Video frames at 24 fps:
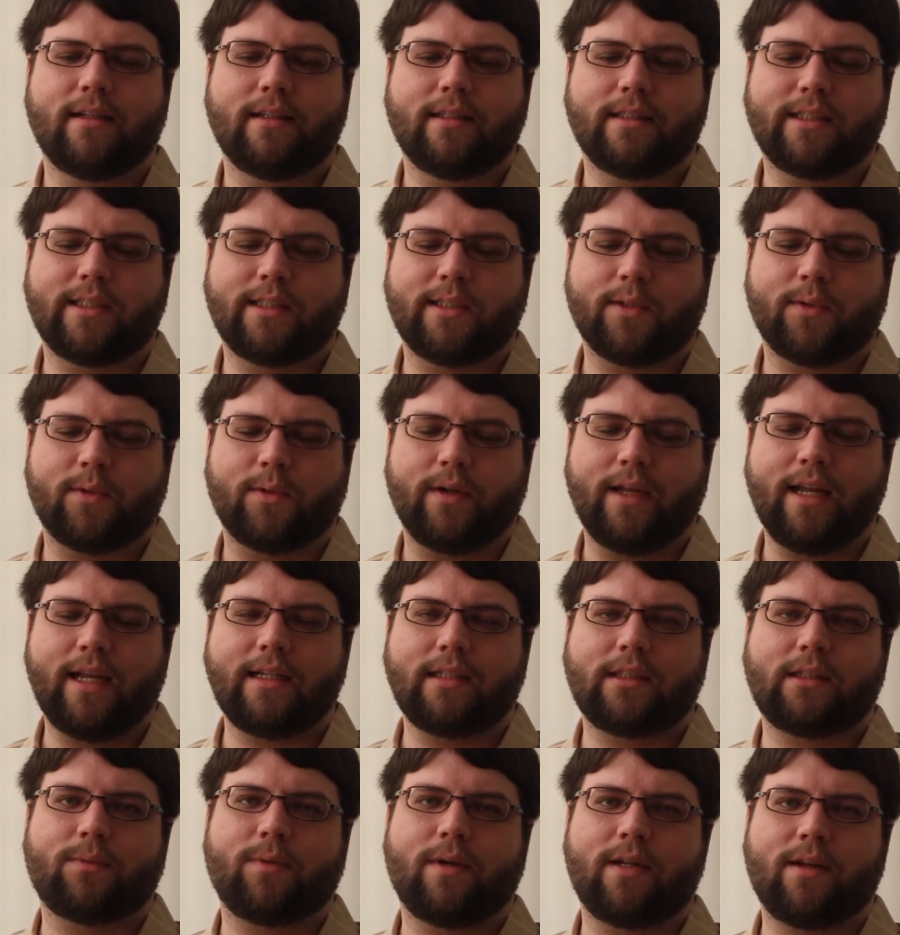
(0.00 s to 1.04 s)
So
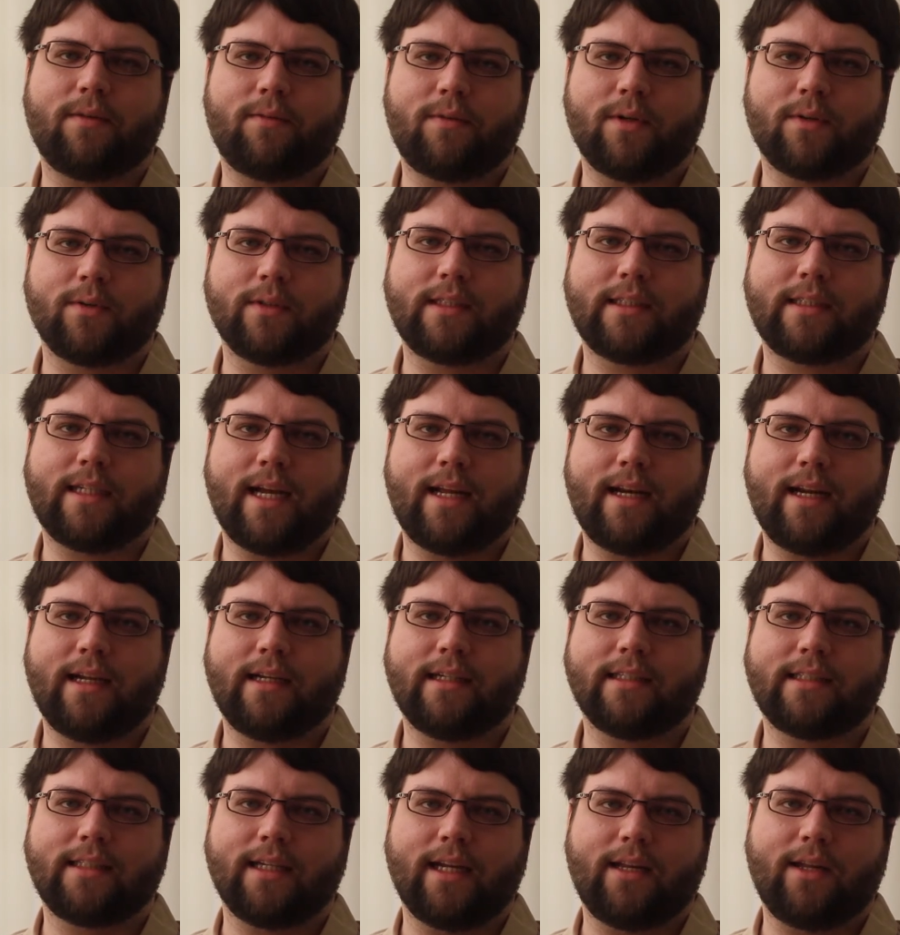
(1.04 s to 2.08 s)
each one of those
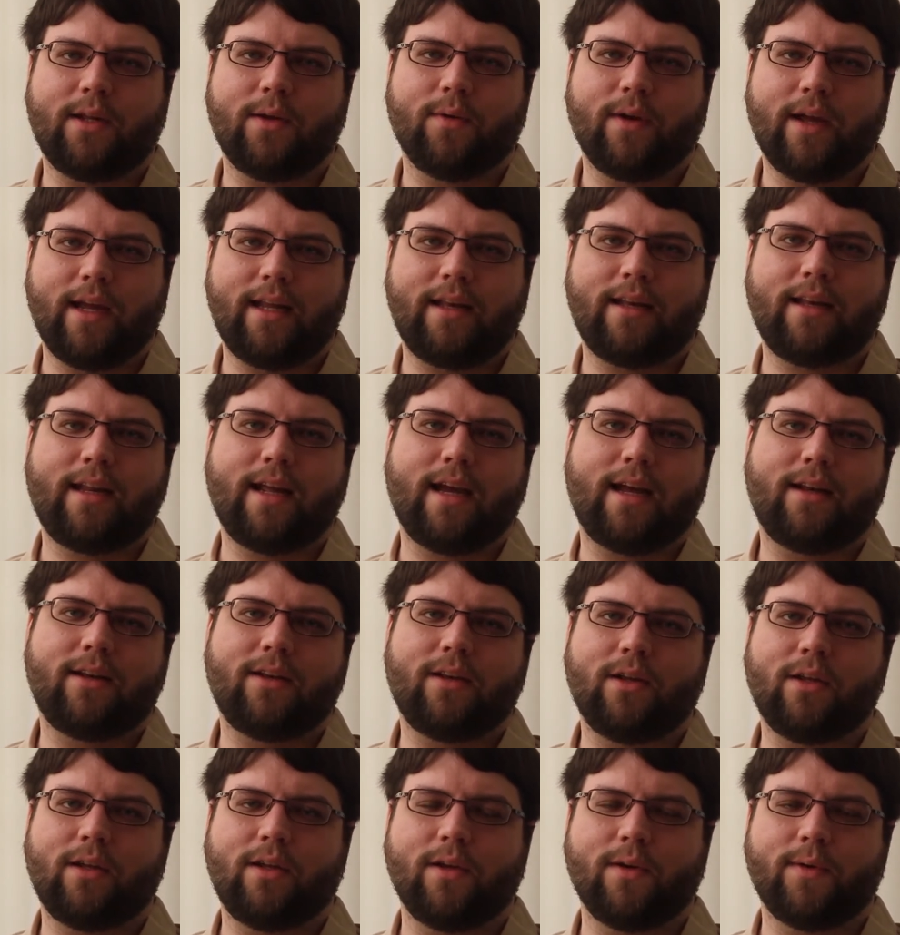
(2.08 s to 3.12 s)
settings that you
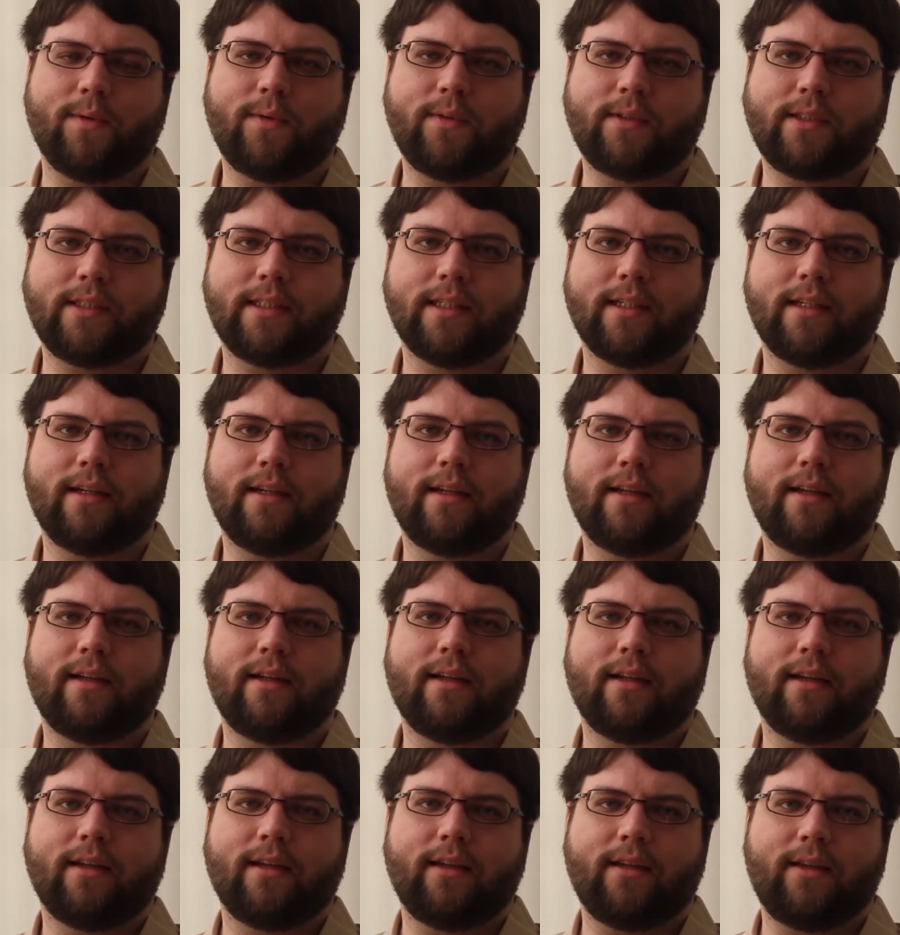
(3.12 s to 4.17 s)
intend to use,
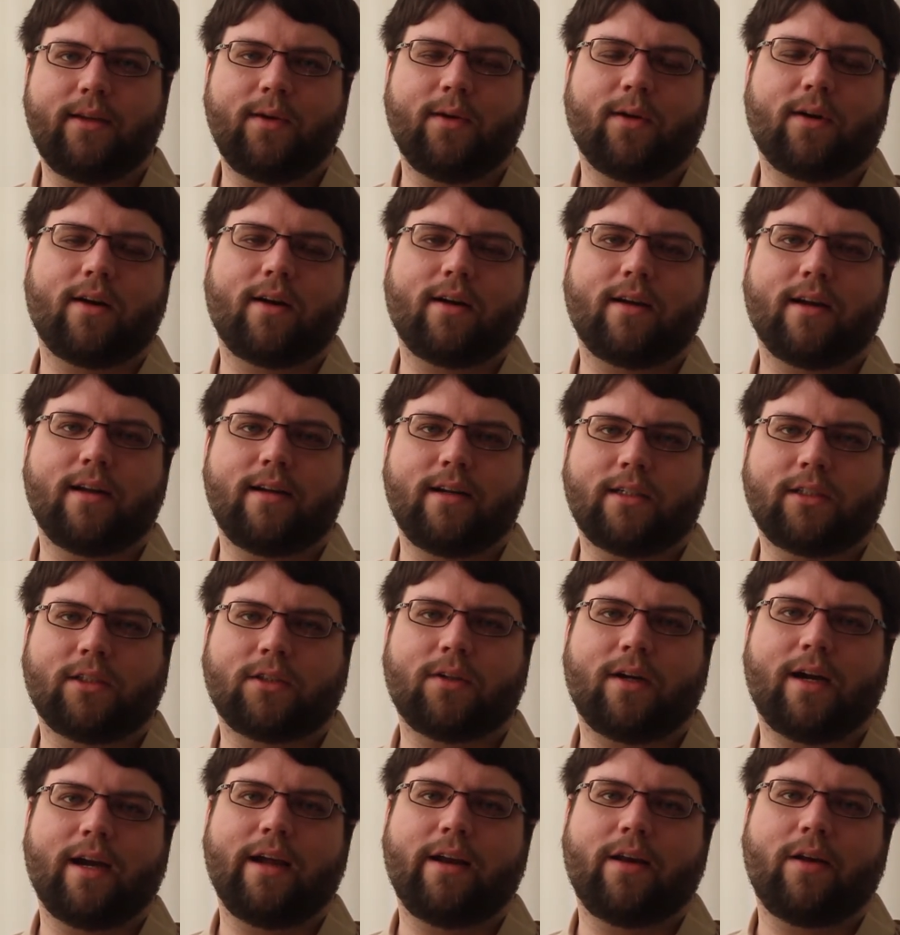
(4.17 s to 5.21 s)
you are going to
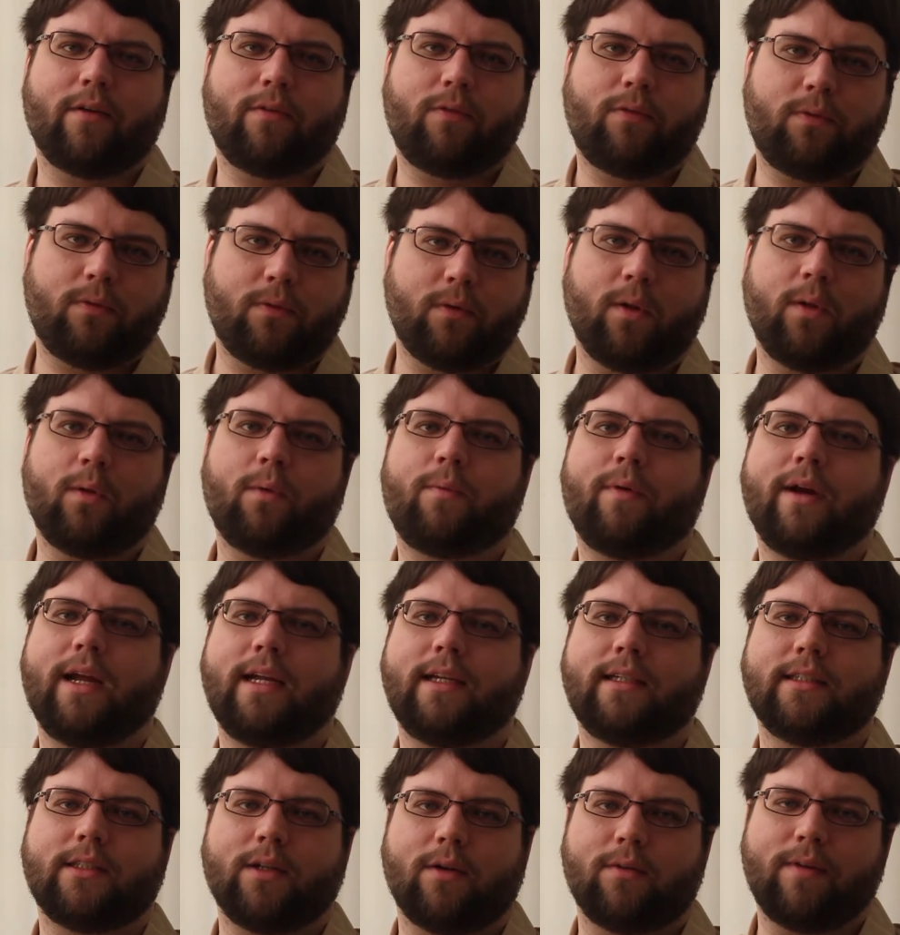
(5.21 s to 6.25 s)
try the full
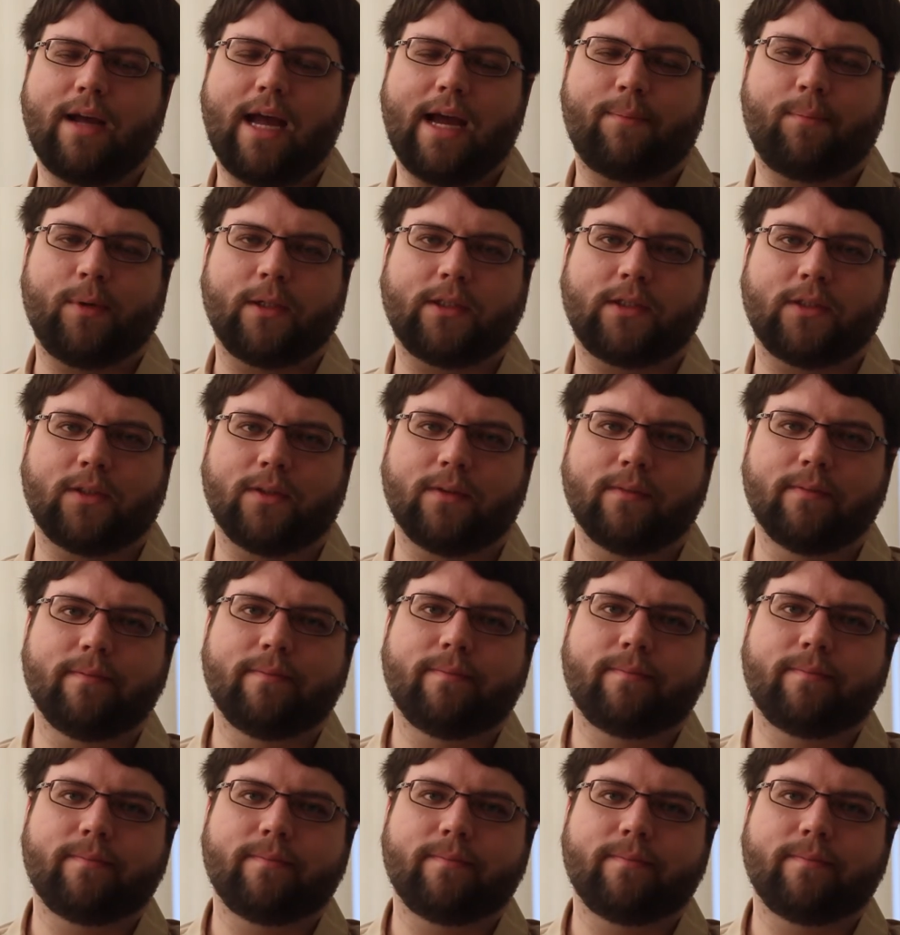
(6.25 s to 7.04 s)
range of aperture.